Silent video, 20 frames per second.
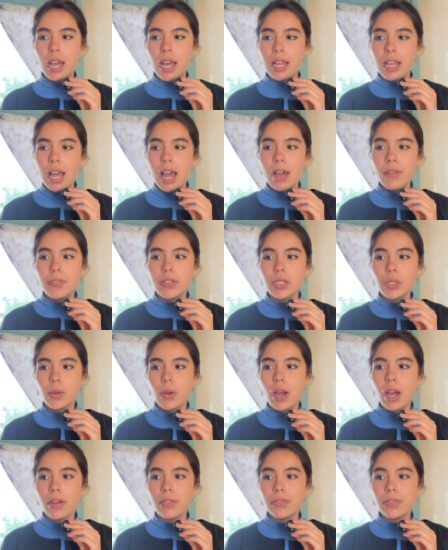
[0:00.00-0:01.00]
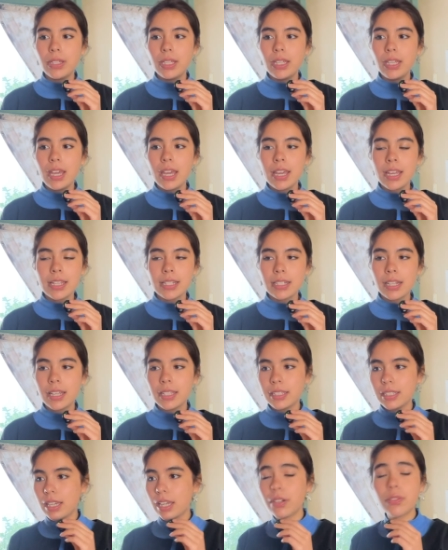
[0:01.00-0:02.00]
have a new hobby. And
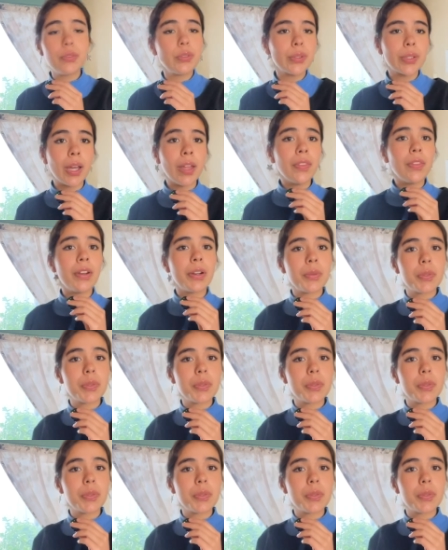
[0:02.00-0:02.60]
I kind of forgot that I